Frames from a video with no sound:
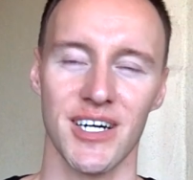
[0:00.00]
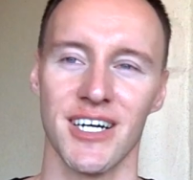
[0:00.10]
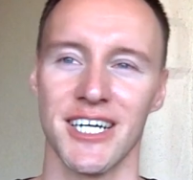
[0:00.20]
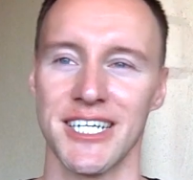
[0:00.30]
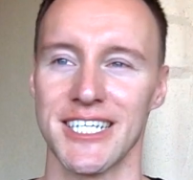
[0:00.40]

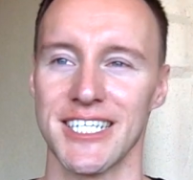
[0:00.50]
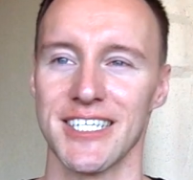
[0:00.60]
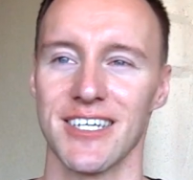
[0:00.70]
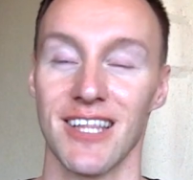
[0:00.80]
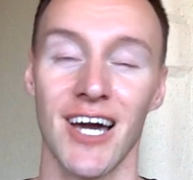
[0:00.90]

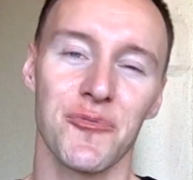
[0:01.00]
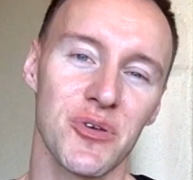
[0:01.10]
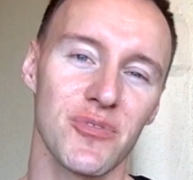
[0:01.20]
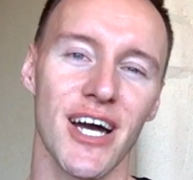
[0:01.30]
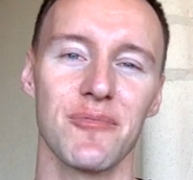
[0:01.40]
A lot of
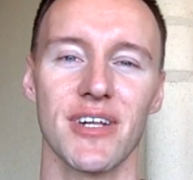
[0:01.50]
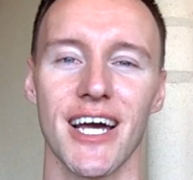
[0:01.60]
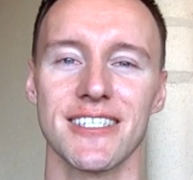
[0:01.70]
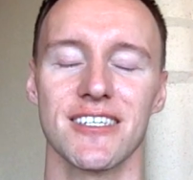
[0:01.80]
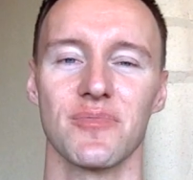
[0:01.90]
people have been
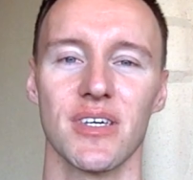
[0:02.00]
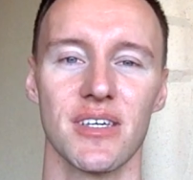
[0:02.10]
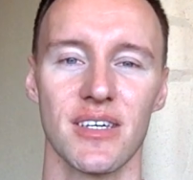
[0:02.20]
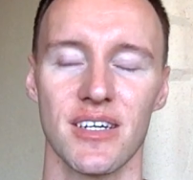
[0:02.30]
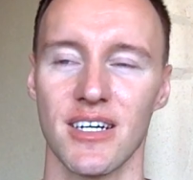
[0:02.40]
asking
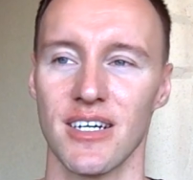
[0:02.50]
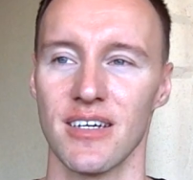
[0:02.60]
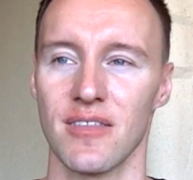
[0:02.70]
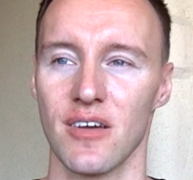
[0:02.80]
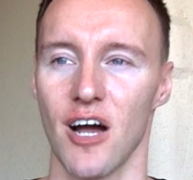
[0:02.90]
me
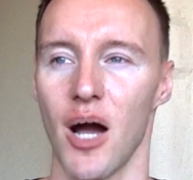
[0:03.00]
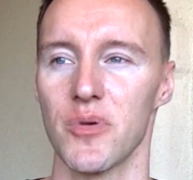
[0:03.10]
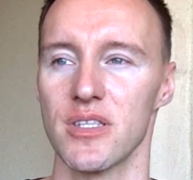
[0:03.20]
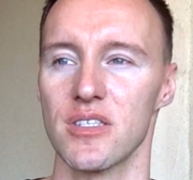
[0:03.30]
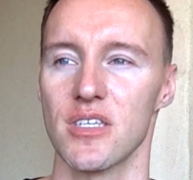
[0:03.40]
in the
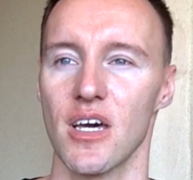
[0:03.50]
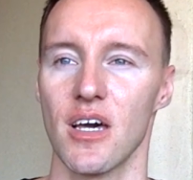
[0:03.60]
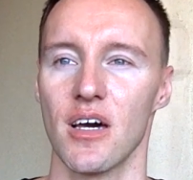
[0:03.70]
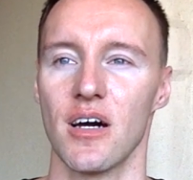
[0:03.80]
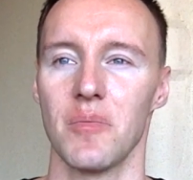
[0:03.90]
comments
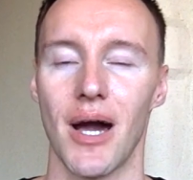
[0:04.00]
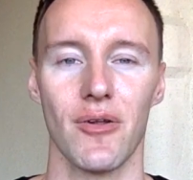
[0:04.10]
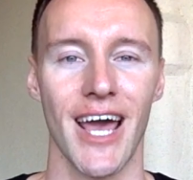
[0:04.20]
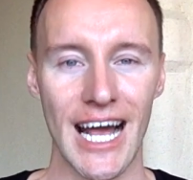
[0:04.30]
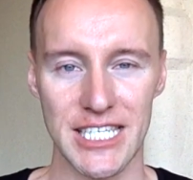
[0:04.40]

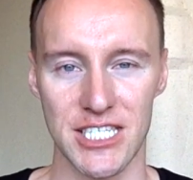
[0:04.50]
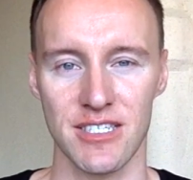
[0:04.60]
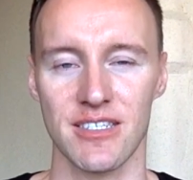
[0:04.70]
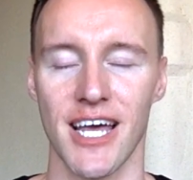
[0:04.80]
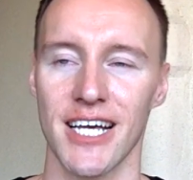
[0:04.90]
about
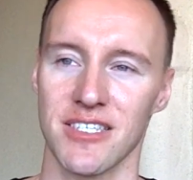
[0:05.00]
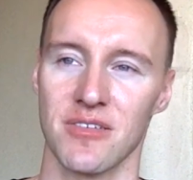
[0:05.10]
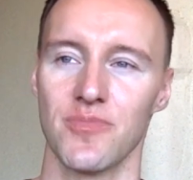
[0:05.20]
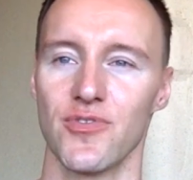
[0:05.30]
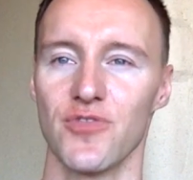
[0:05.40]
accent and
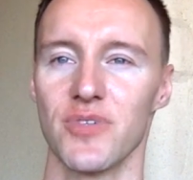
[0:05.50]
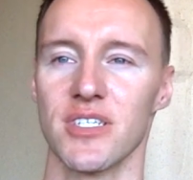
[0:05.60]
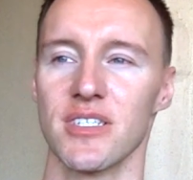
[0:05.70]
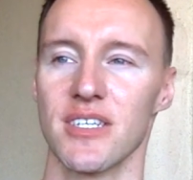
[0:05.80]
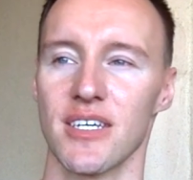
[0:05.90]
accent
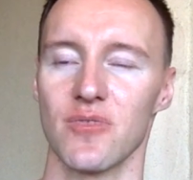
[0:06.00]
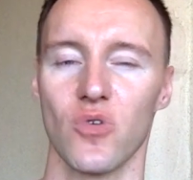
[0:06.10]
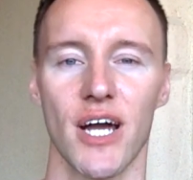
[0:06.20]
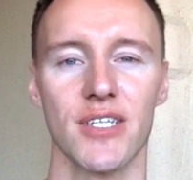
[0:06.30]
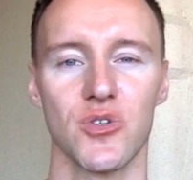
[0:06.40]
improvement and
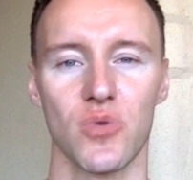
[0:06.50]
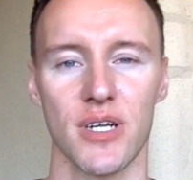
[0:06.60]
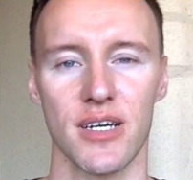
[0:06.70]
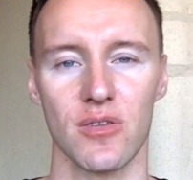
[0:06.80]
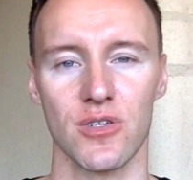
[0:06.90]
what I do when
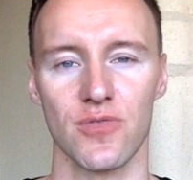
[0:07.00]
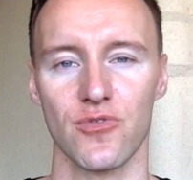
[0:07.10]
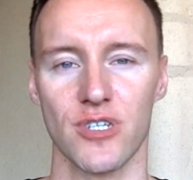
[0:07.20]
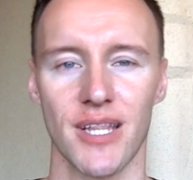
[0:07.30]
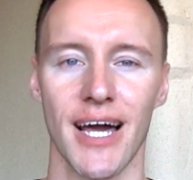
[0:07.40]
I learn
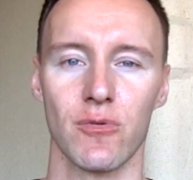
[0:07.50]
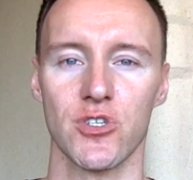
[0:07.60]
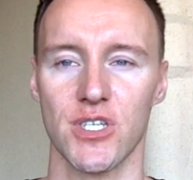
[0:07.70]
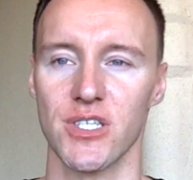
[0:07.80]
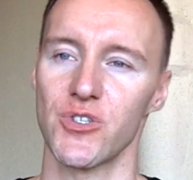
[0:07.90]
foreign
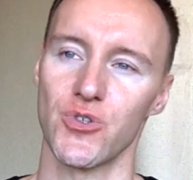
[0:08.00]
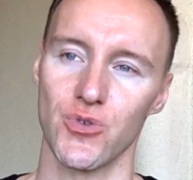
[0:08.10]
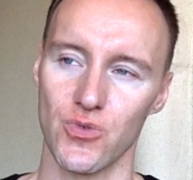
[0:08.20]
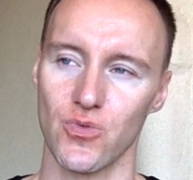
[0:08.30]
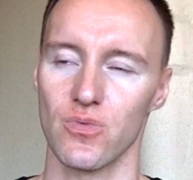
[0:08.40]
languages
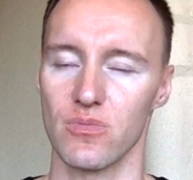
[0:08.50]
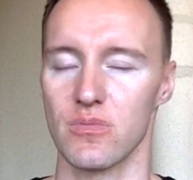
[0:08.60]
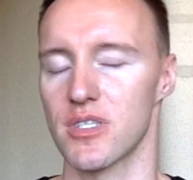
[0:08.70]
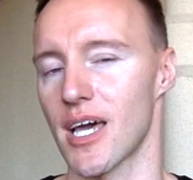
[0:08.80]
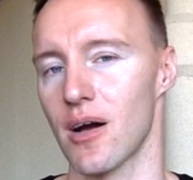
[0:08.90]
to
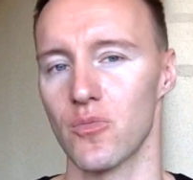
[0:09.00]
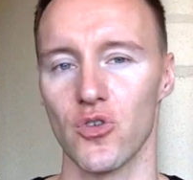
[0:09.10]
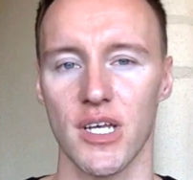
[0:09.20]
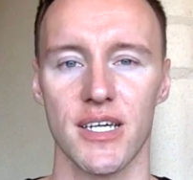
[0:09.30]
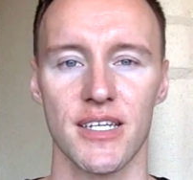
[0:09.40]
sound
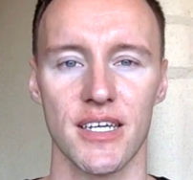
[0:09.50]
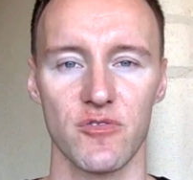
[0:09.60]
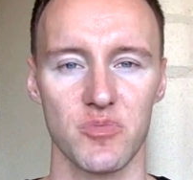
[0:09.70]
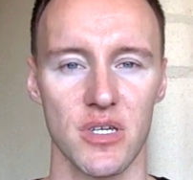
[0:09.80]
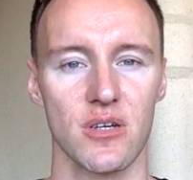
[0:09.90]
more like a native
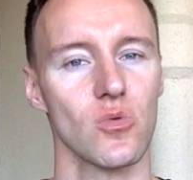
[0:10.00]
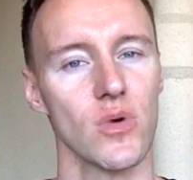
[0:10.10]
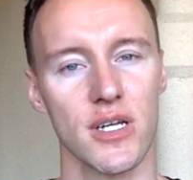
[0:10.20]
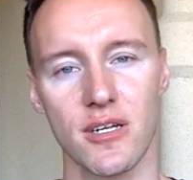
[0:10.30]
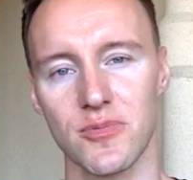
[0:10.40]
speaker
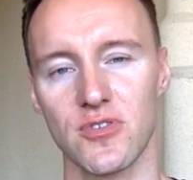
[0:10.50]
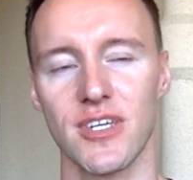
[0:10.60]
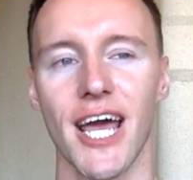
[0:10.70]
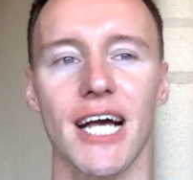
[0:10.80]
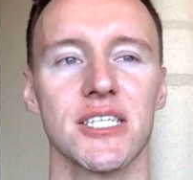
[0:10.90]
when it comes to
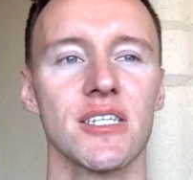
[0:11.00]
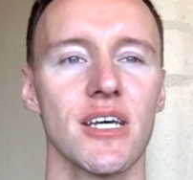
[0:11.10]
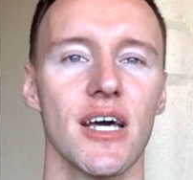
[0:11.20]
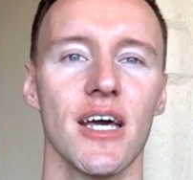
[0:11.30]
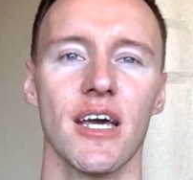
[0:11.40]
the accent.
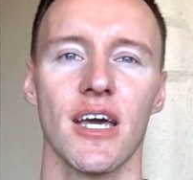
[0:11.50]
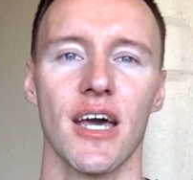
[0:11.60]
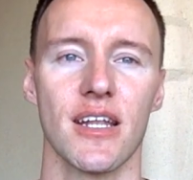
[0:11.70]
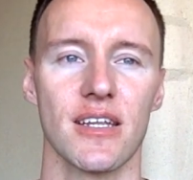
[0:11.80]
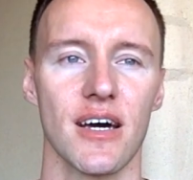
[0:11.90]

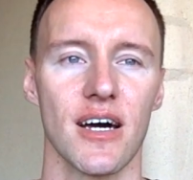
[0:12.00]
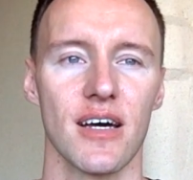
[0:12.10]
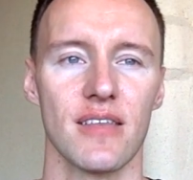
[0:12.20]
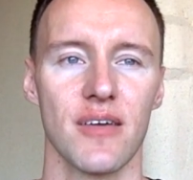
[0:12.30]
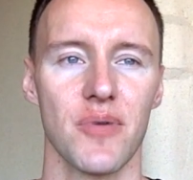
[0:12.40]
And
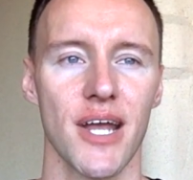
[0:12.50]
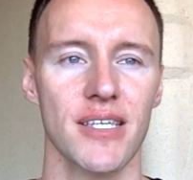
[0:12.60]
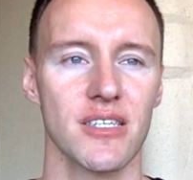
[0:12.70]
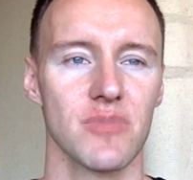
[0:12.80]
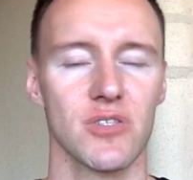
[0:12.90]
they've been
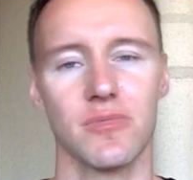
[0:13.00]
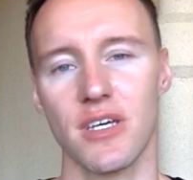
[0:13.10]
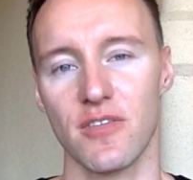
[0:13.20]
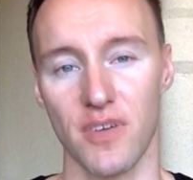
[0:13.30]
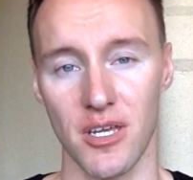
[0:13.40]
asking me to
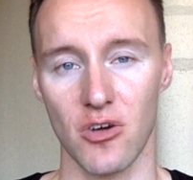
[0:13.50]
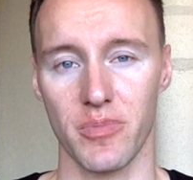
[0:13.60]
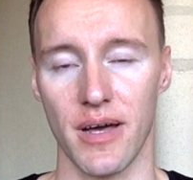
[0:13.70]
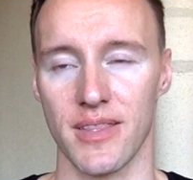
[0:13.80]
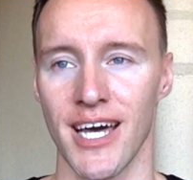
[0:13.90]
make a video
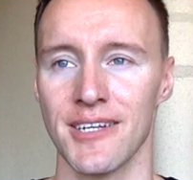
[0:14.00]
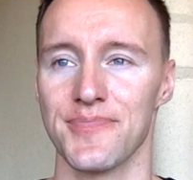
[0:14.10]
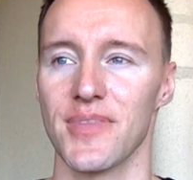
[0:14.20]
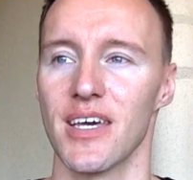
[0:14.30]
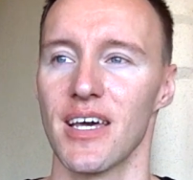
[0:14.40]
about that.
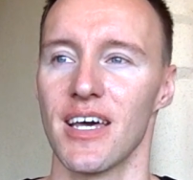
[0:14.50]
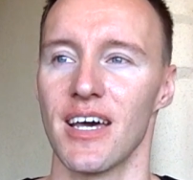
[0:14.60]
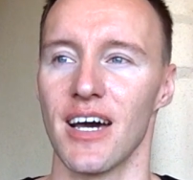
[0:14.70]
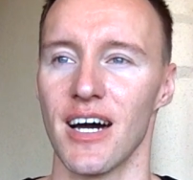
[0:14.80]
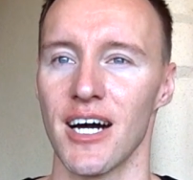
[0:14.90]

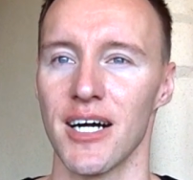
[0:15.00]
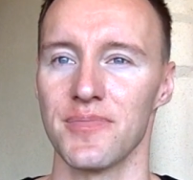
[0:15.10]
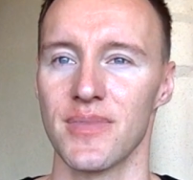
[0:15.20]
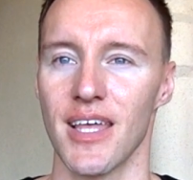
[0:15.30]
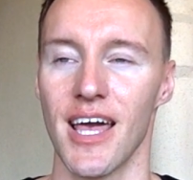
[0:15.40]

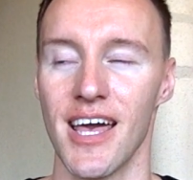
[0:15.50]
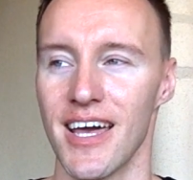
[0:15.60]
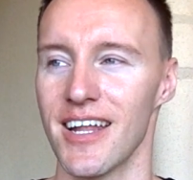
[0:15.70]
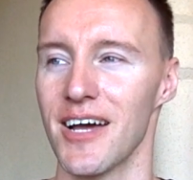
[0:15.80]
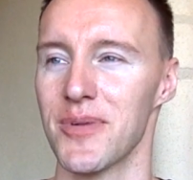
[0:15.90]

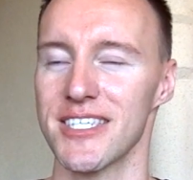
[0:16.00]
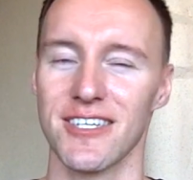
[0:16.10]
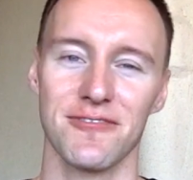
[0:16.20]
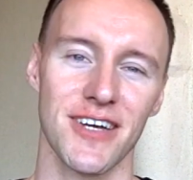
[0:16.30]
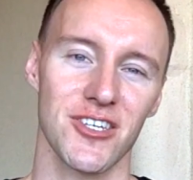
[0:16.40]
And I
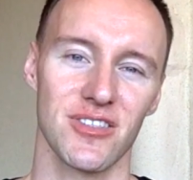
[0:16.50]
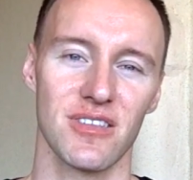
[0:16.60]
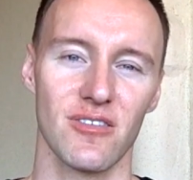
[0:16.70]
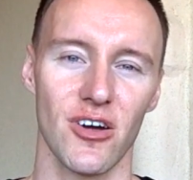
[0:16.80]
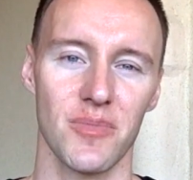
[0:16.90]
myself actually
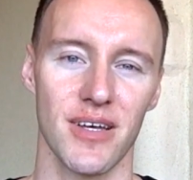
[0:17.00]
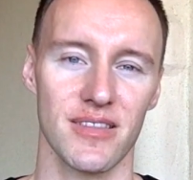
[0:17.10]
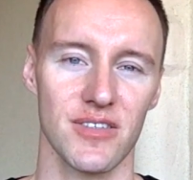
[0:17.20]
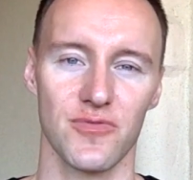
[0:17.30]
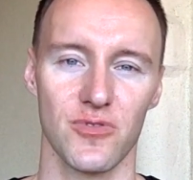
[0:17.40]
thought about
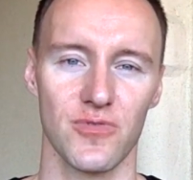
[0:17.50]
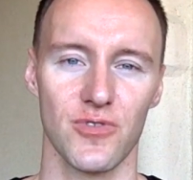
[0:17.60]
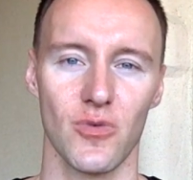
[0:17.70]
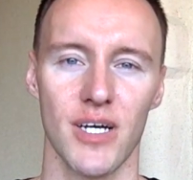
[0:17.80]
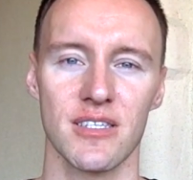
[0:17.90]
this for
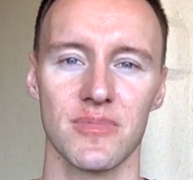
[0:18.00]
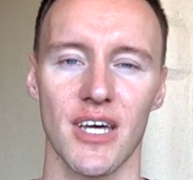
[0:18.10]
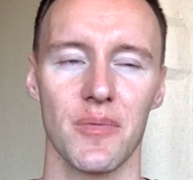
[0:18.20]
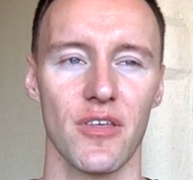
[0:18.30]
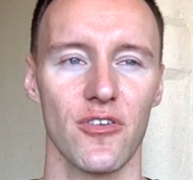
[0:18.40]
quite some
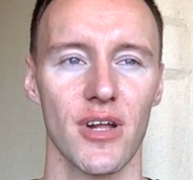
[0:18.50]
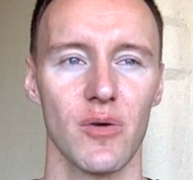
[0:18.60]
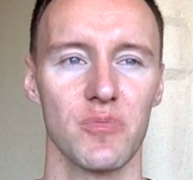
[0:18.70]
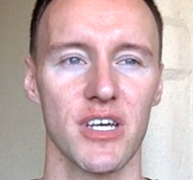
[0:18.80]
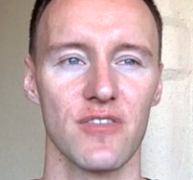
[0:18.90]
time. I thought I
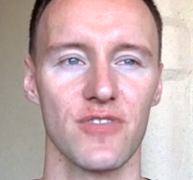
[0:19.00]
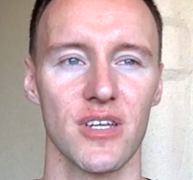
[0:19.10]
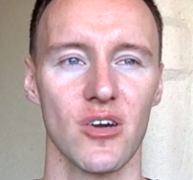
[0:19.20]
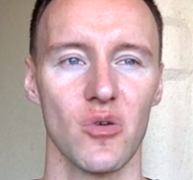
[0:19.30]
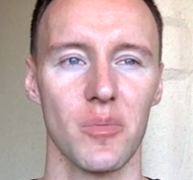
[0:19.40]
would make a
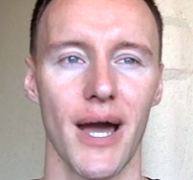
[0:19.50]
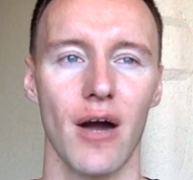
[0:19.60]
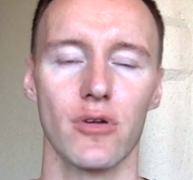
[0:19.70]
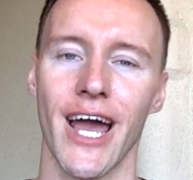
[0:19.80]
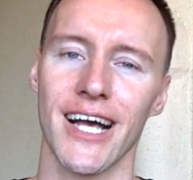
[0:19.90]
video
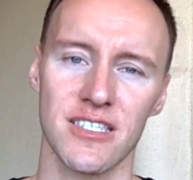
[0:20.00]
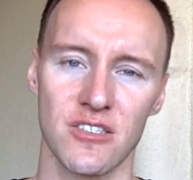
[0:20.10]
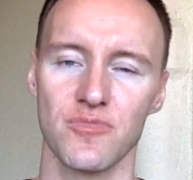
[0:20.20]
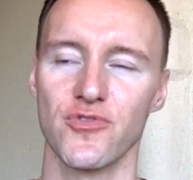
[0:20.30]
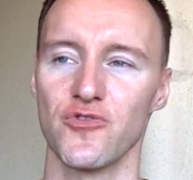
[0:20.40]
about
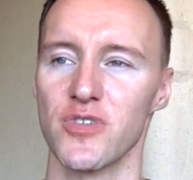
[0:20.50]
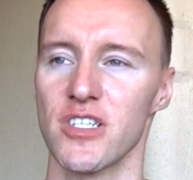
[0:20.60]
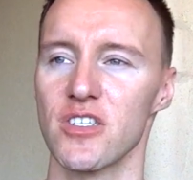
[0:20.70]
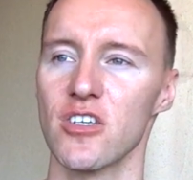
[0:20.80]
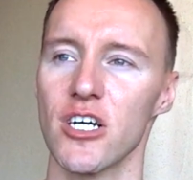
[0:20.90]
accent improvement
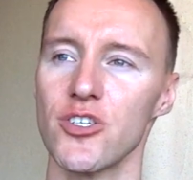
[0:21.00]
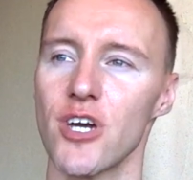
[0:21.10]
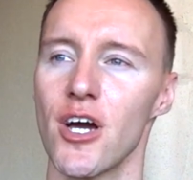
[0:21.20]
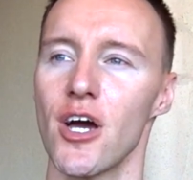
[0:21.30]
and such.